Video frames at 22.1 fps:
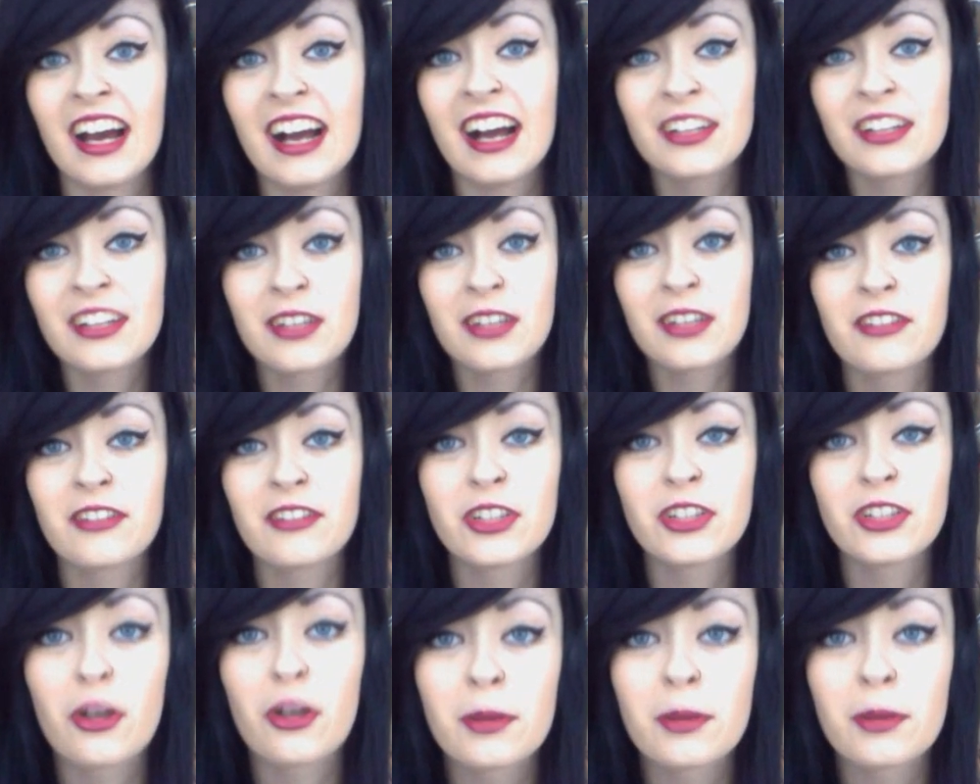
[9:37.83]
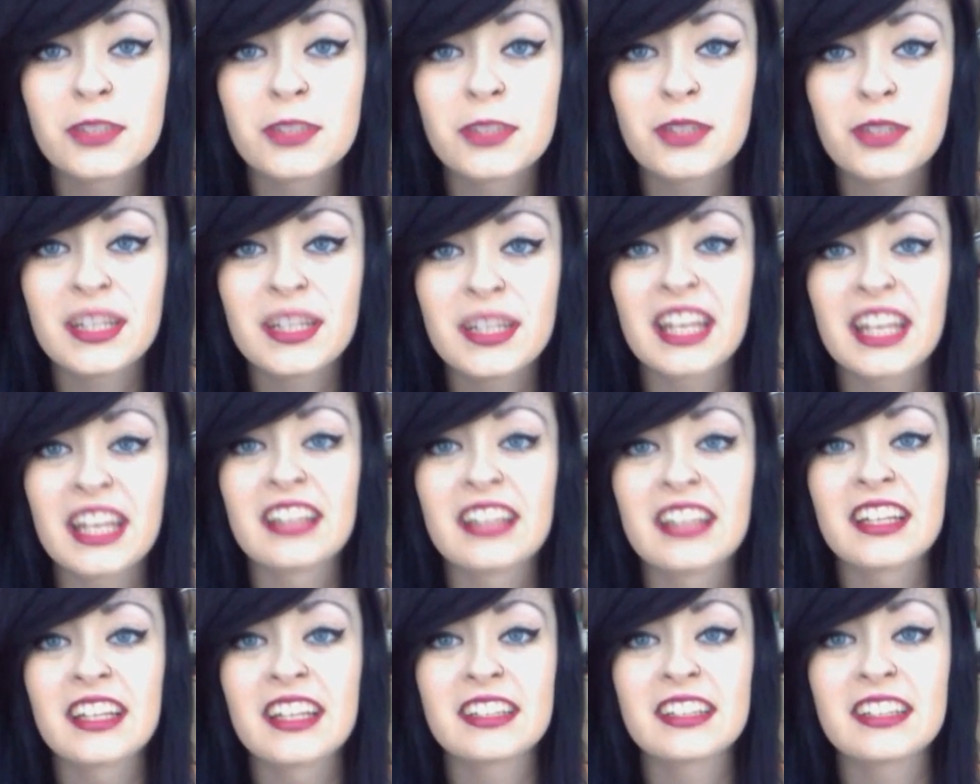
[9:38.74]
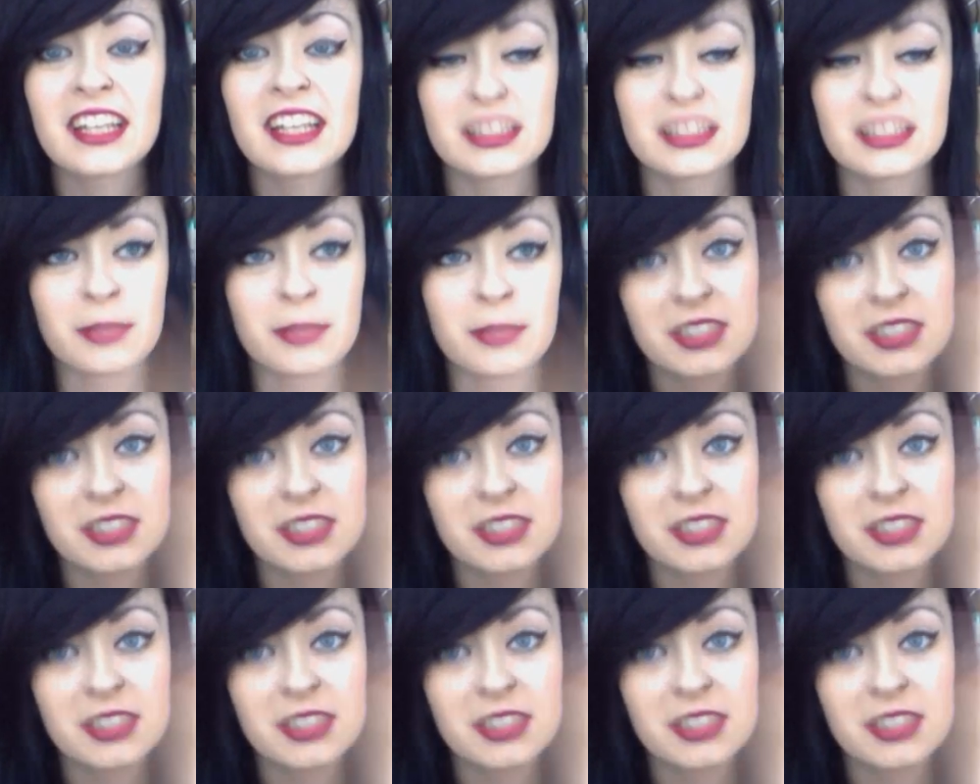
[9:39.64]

I don't even know I'm doing it. Like, that's